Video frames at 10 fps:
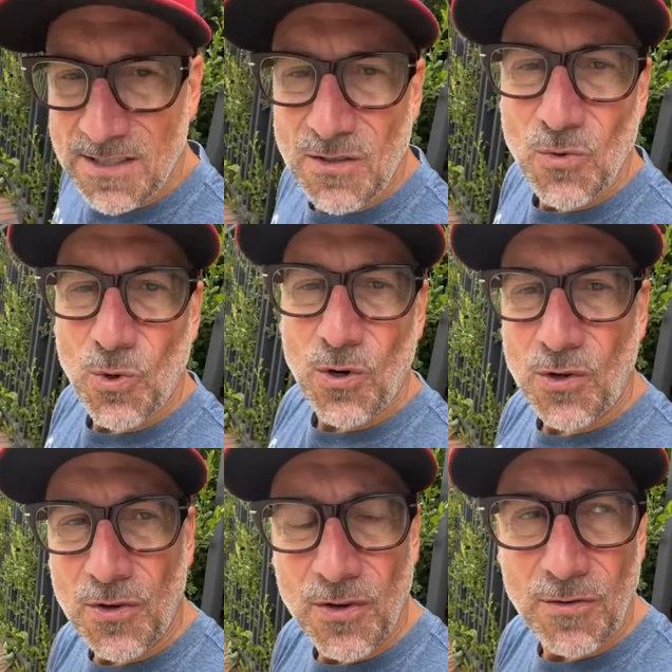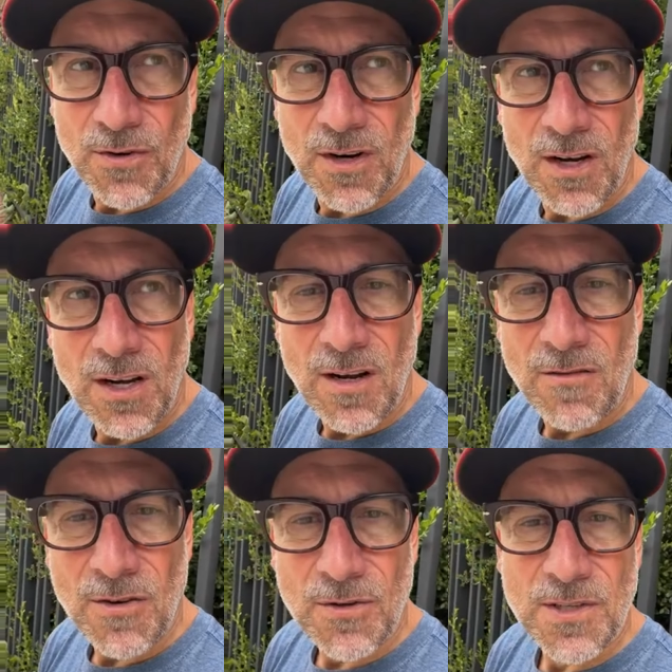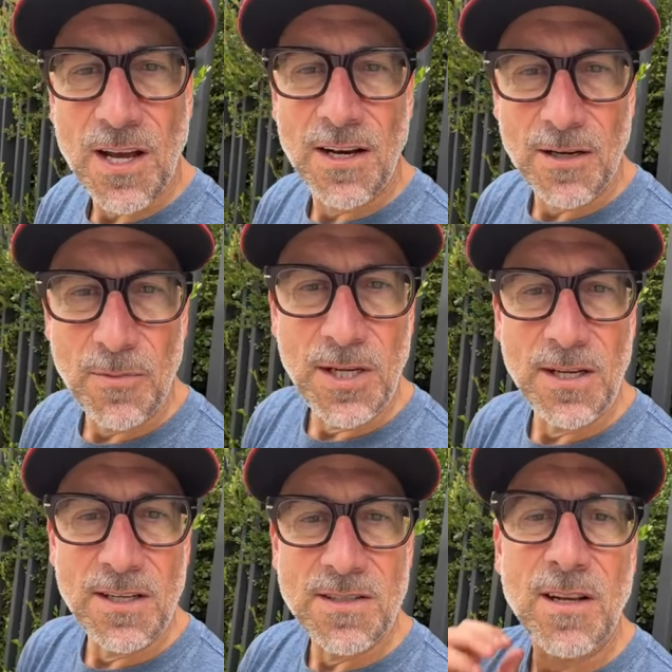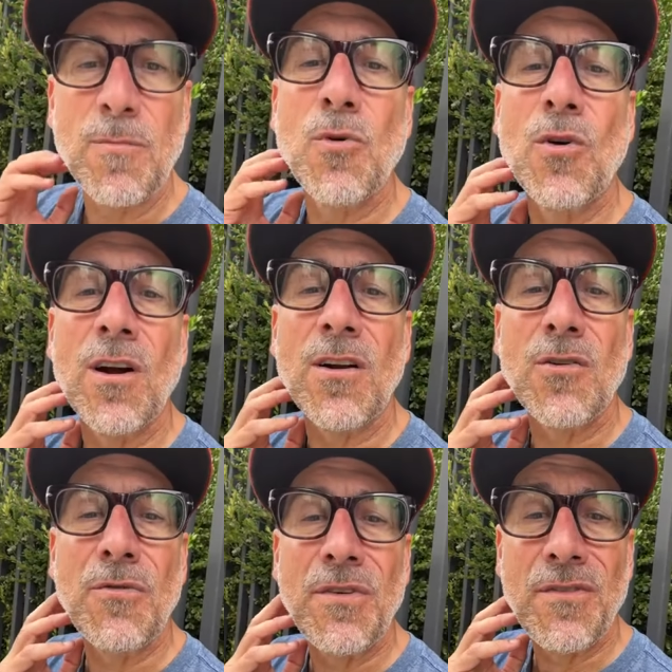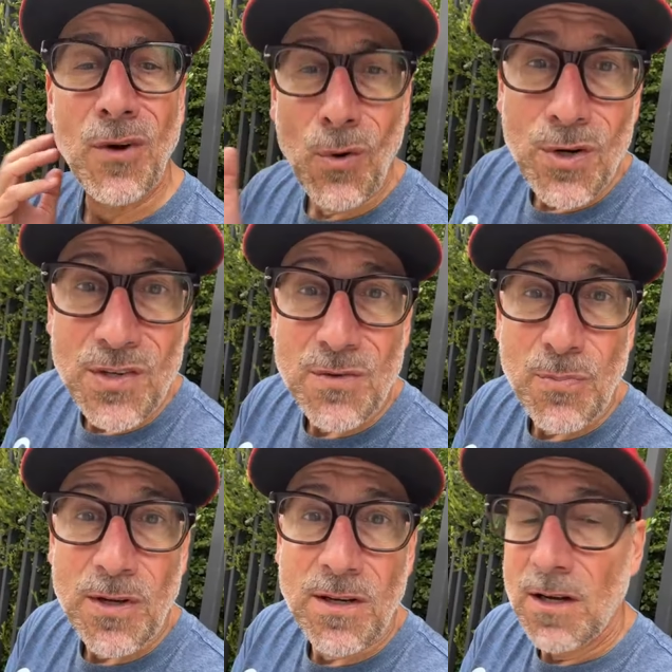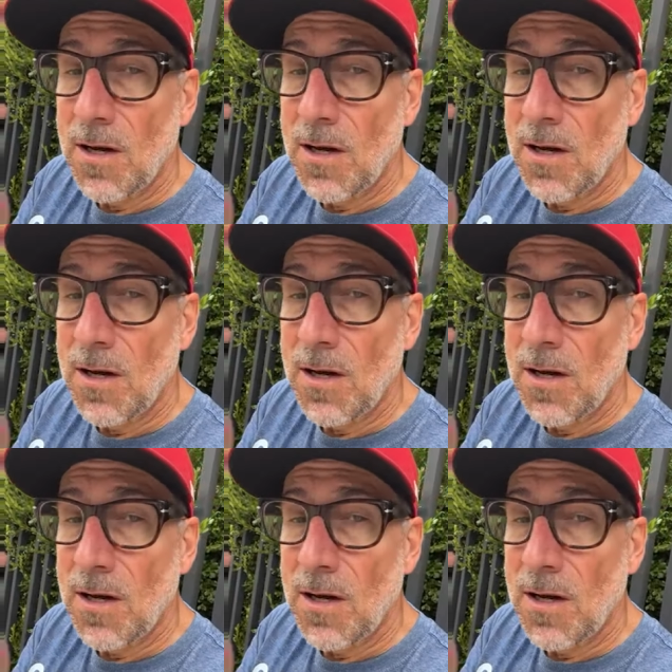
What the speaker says: in the world for those kind of comedians anymore. I don't know if you've noticed, but